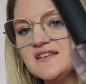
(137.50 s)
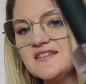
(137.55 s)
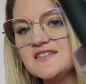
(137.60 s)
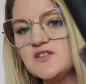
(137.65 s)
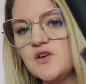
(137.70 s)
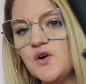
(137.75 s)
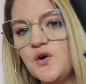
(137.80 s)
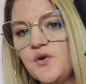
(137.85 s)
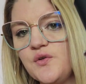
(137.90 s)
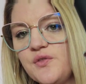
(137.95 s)

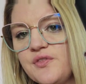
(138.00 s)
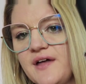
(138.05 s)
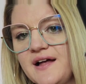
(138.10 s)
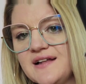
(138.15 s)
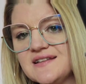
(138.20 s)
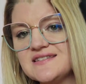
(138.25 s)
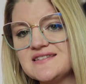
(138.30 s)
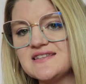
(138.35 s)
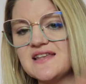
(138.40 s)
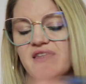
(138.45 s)
So
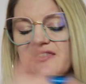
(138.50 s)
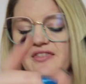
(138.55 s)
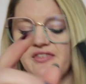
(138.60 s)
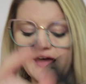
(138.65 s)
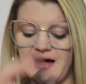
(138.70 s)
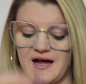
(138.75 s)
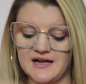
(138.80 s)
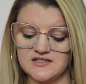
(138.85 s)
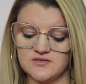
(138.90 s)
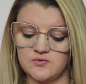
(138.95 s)
that's
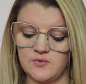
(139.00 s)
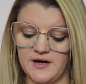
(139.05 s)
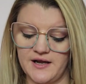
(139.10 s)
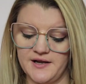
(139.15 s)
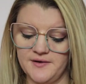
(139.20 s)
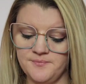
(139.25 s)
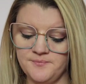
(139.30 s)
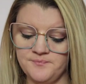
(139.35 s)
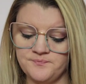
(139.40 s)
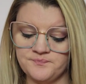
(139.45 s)
that
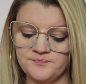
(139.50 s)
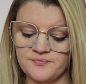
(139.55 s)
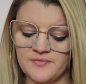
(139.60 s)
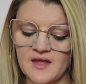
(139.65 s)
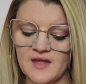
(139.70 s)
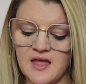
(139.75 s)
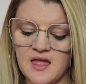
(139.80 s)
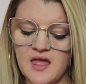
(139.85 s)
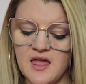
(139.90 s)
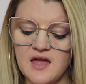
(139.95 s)
one.
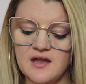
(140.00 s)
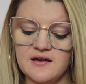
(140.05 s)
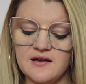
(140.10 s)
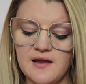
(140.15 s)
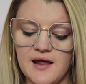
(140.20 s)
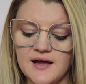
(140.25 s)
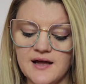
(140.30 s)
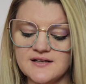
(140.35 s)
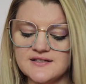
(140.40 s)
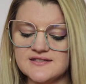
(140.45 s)

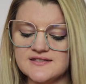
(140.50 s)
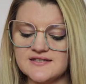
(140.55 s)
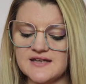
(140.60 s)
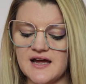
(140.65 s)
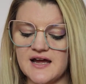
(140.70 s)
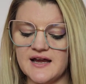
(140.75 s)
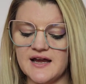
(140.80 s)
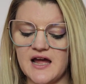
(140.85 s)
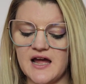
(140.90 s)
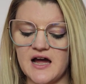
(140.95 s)
Next,
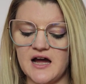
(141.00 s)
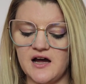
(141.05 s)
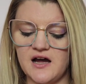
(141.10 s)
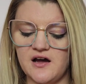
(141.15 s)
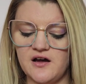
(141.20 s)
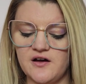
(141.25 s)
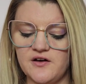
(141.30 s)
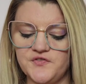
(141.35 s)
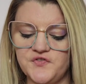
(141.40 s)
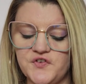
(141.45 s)
I
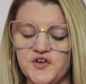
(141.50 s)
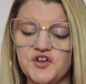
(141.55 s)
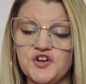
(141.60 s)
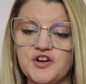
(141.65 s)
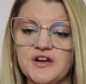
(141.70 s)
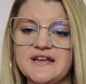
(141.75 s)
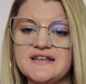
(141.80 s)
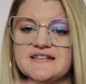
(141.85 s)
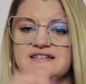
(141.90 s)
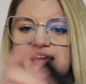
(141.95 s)
have
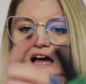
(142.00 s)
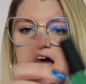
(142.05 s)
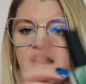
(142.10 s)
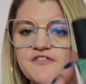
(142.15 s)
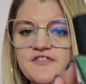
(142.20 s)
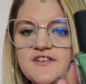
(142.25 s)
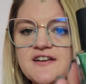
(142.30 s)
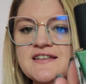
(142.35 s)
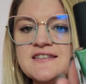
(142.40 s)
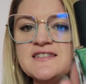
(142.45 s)
Green
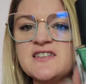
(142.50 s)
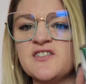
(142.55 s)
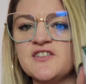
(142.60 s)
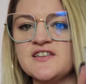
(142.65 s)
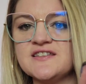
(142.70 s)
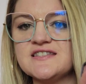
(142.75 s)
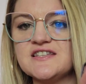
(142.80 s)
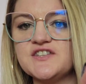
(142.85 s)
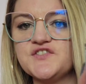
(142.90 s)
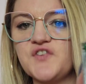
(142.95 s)
Taffy. So
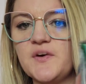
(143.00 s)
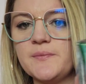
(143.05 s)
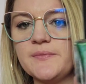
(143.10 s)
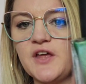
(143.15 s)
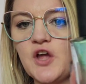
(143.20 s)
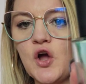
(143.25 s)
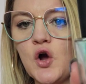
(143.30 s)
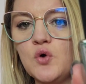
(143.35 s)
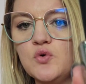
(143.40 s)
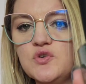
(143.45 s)
this is from
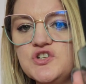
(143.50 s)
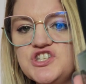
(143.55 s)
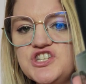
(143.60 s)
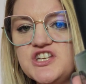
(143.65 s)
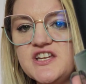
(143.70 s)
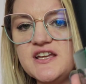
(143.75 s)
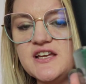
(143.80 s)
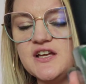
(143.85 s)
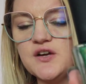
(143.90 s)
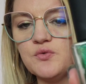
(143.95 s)
the
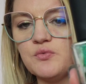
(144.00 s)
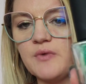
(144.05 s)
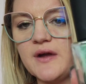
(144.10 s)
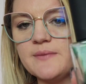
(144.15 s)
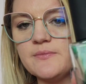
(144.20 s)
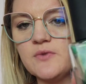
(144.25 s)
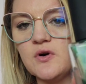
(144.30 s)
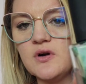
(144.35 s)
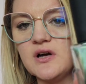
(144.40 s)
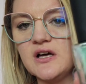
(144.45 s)
OG
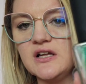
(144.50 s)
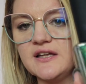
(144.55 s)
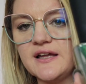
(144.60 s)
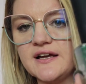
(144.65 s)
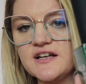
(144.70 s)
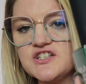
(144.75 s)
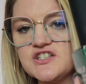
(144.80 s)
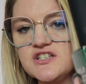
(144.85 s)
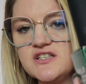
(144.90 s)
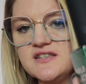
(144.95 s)
Rainbow
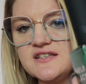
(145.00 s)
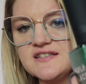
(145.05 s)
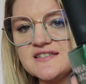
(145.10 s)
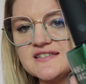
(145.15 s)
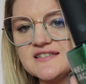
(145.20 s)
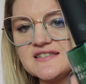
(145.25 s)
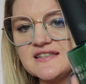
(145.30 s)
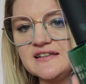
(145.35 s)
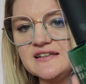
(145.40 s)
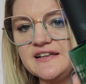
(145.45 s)
collection. This
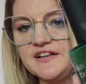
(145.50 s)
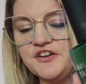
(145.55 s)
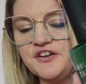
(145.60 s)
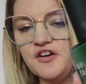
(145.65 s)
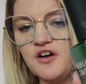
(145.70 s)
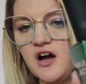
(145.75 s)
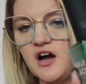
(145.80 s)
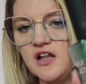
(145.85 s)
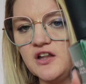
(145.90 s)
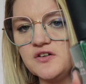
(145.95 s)
is the
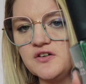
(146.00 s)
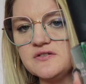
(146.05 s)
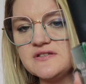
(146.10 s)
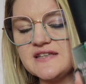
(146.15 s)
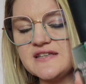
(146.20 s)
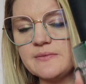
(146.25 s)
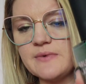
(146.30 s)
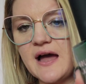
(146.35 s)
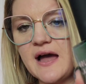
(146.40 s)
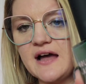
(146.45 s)
Linear Holo,
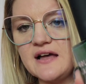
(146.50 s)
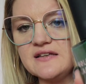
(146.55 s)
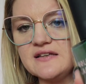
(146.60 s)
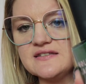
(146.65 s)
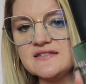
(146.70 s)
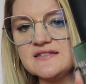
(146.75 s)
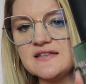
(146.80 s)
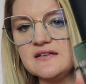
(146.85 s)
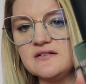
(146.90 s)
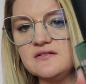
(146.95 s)
same
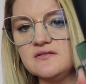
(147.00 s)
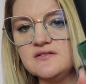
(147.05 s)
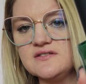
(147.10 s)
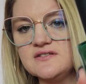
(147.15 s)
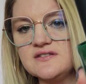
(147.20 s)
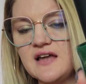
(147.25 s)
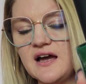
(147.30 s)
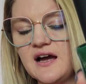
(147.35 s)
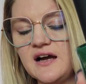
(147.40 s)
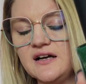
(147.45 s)
as
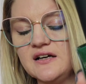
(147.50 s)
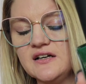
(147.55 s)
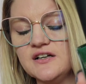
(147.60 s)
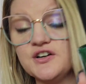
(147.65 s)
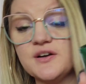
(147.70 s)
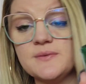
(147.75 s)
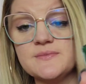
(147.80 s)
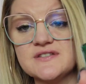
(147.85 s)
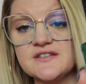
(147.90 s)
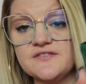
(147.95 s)
uh,
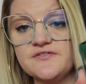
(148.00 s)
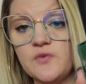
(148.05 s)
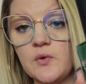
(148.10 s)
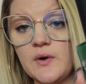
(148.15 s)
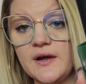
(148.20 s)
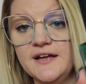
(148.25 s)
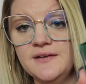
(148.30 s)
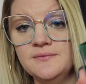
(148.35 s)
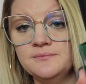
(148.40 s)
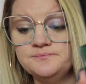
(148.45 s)
Crimson
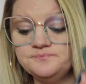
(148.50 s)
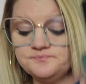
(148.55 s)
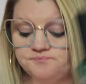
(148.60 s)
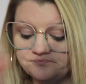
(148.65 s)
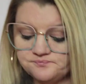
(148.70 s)
Void.